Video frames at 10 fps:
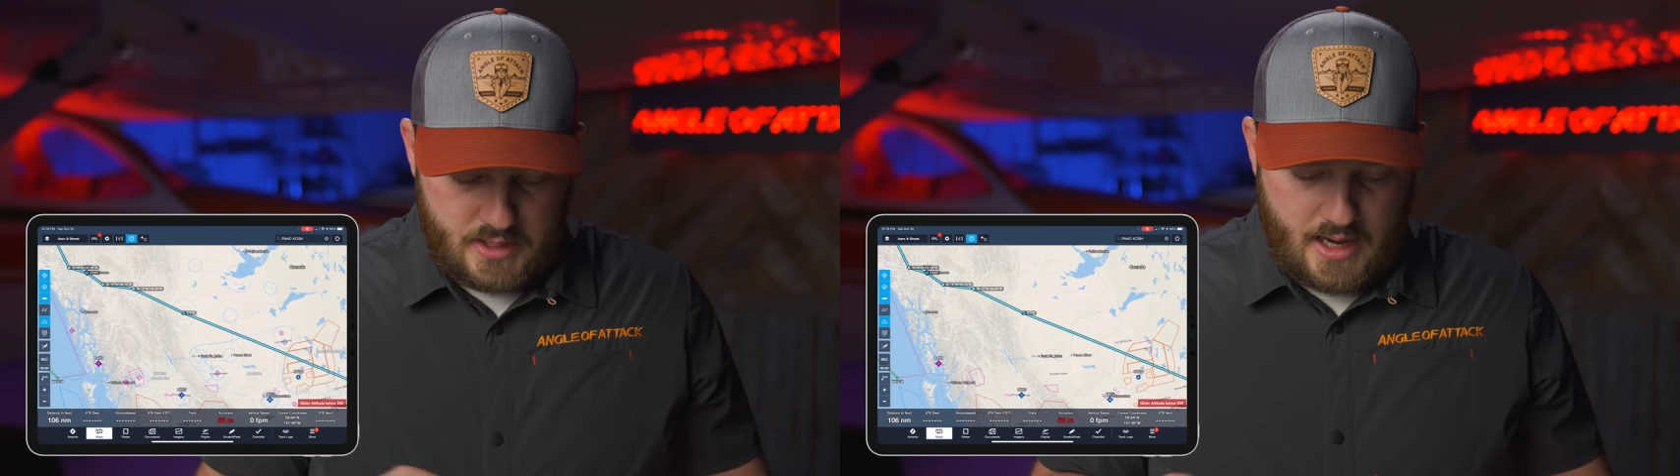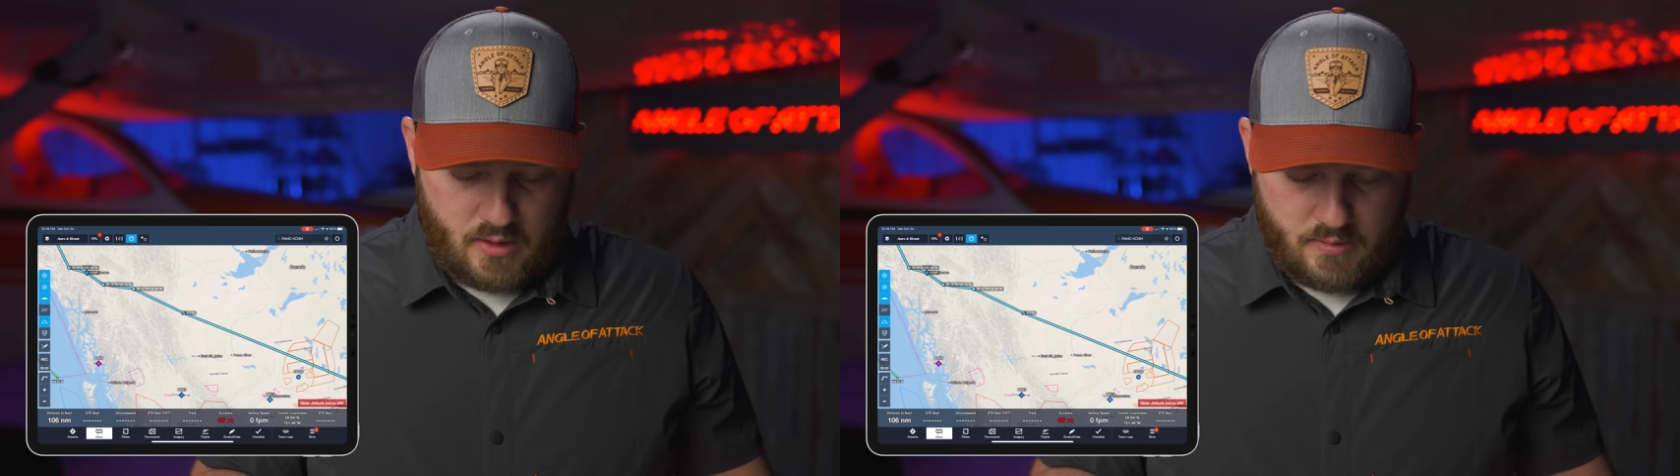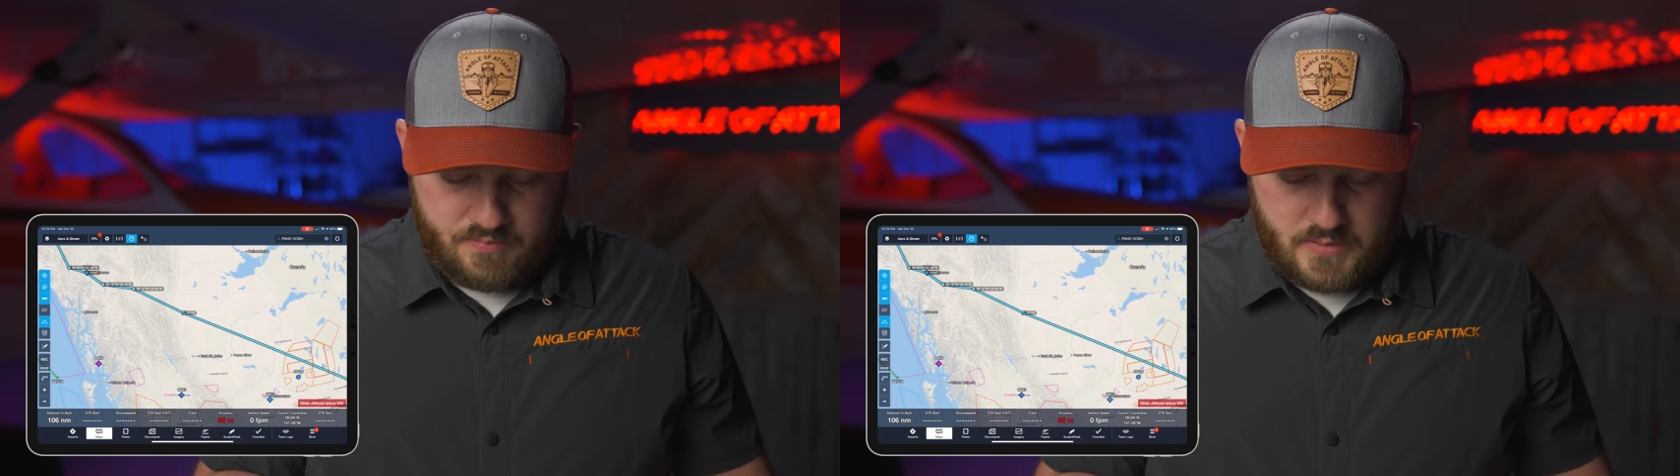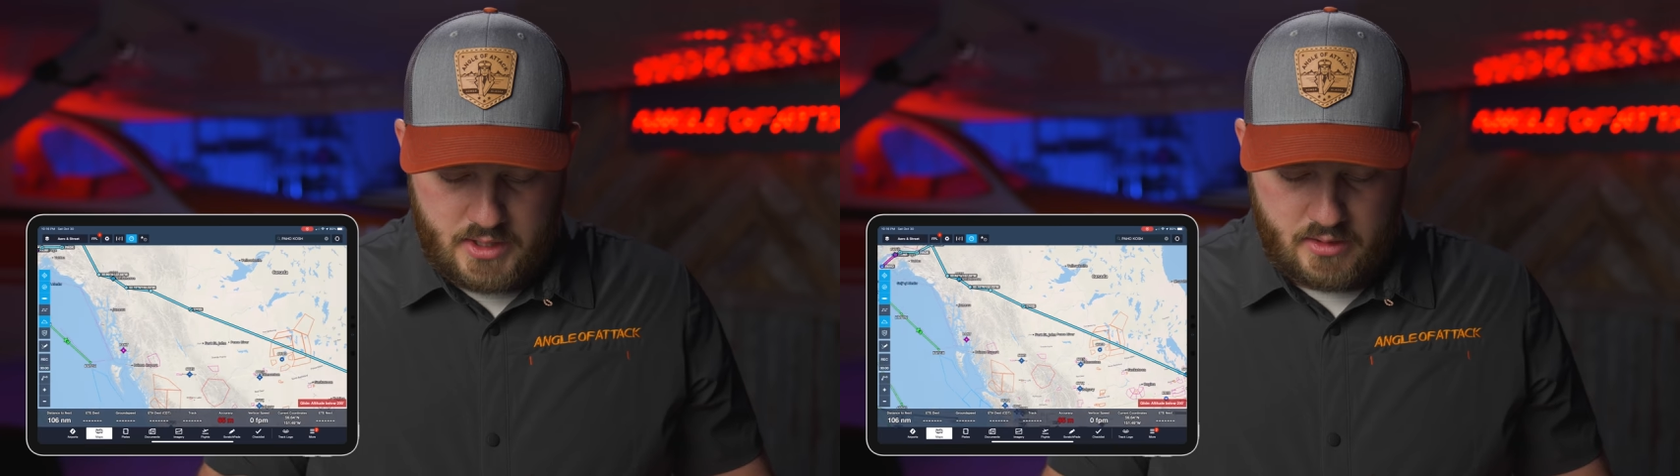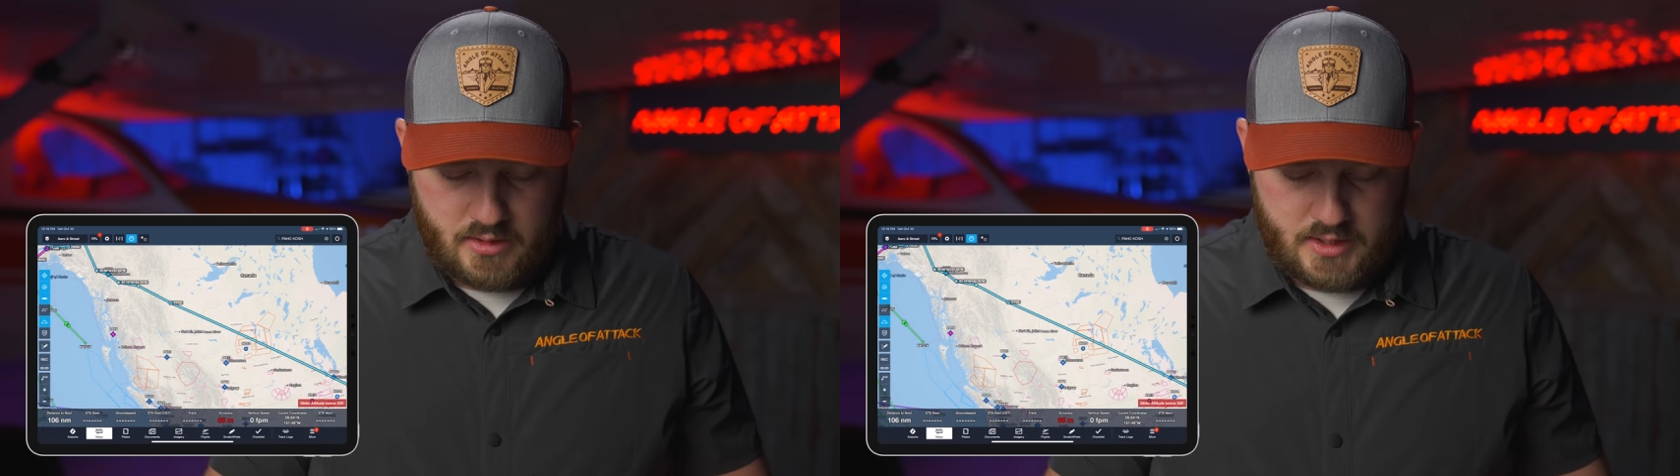Now,
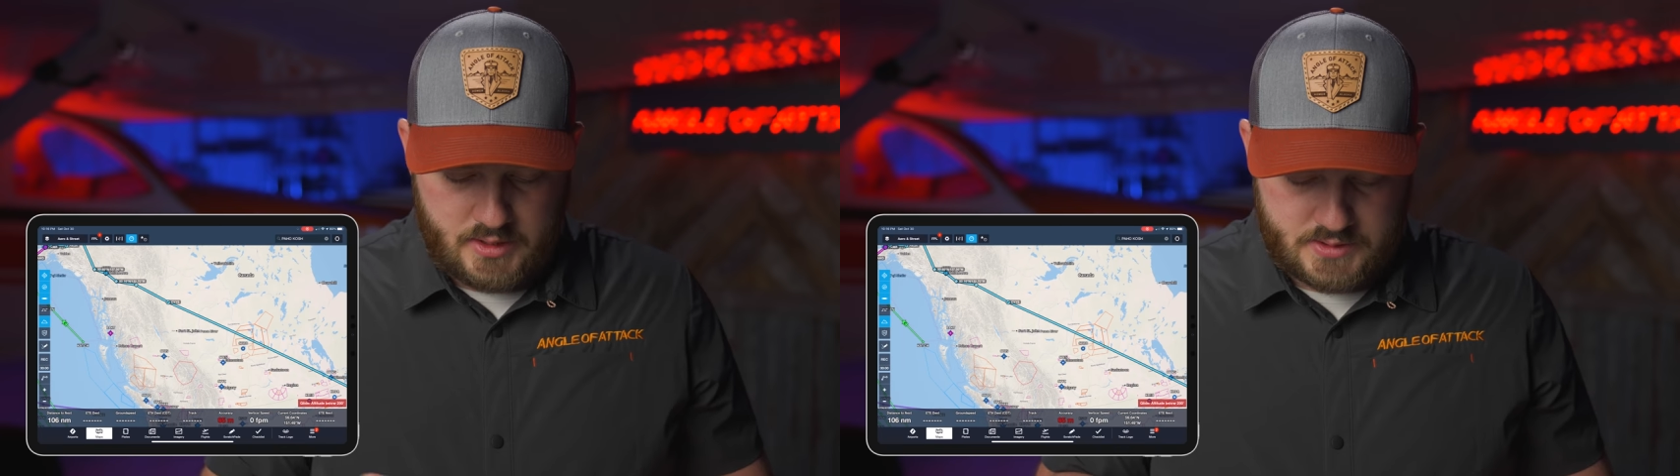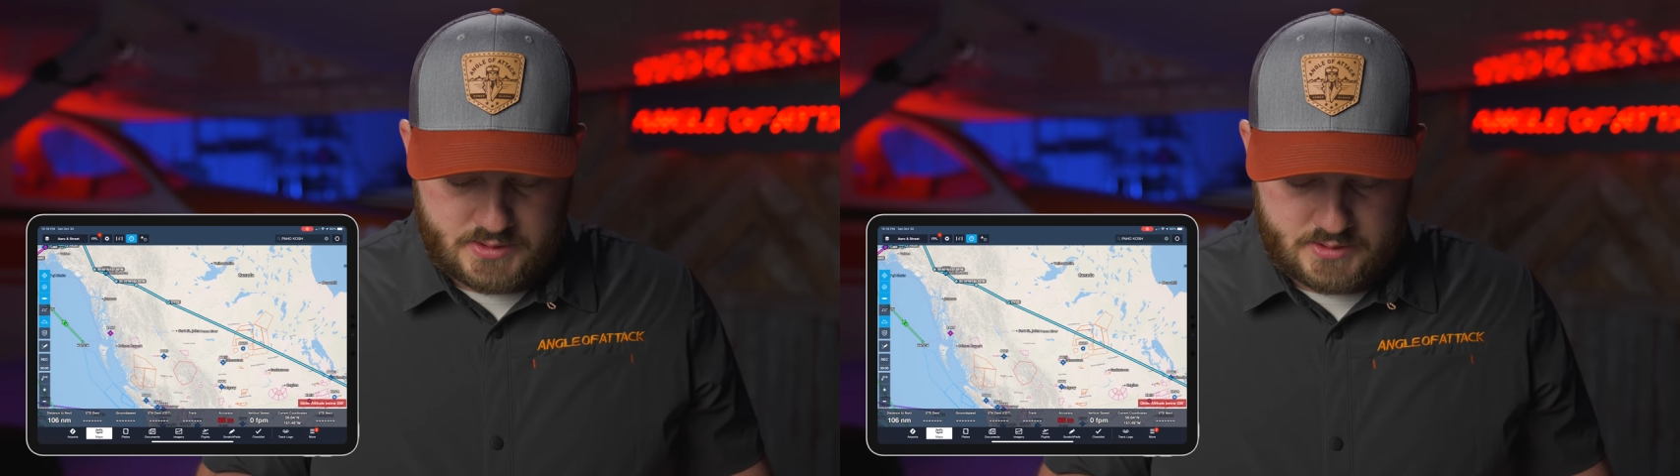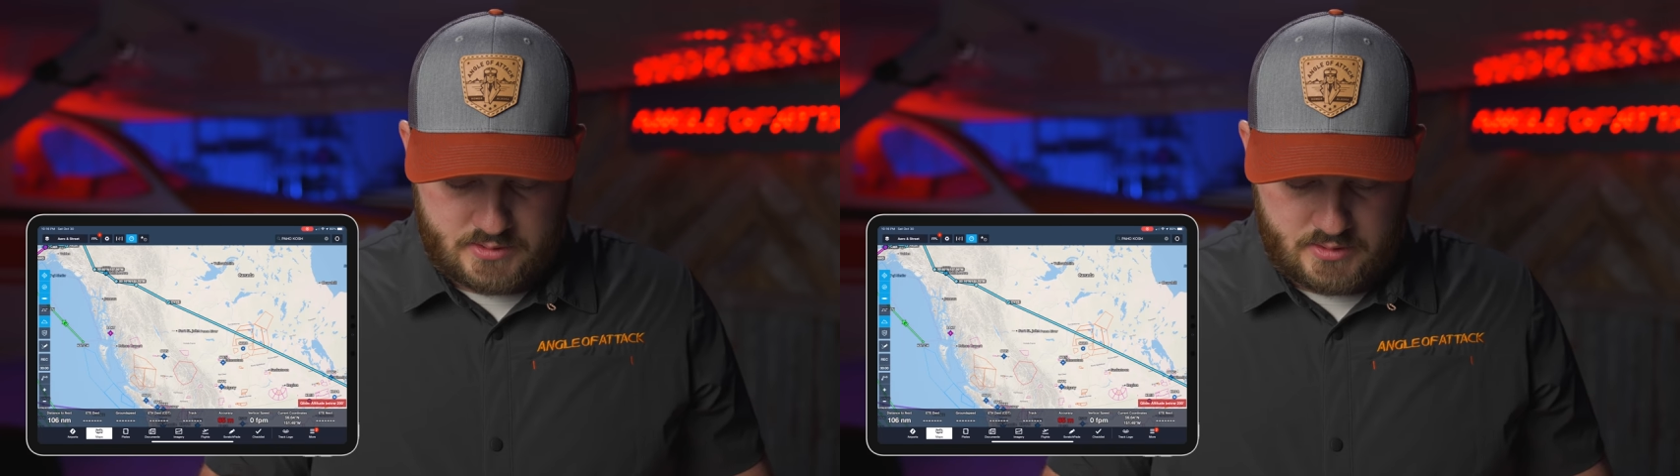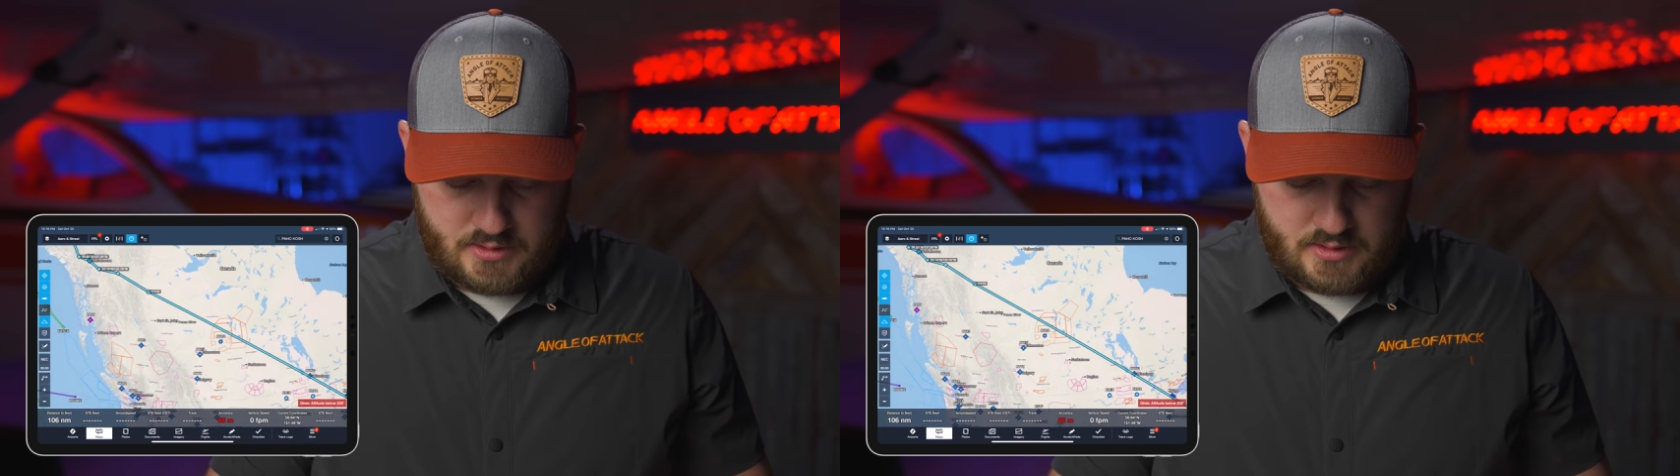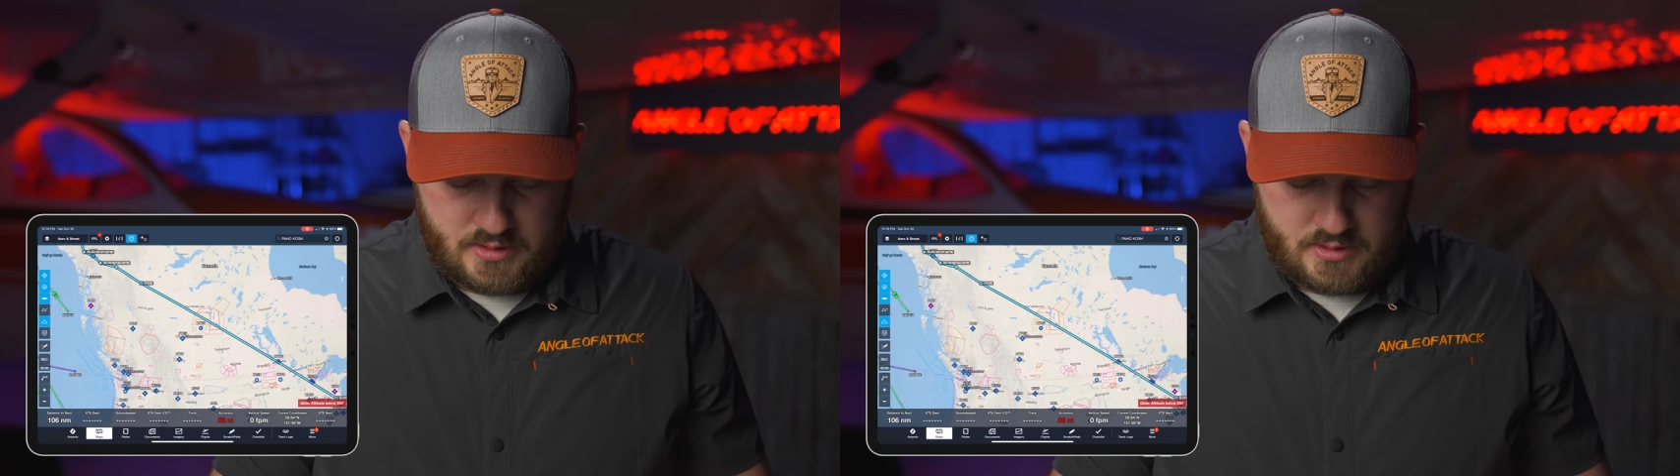here is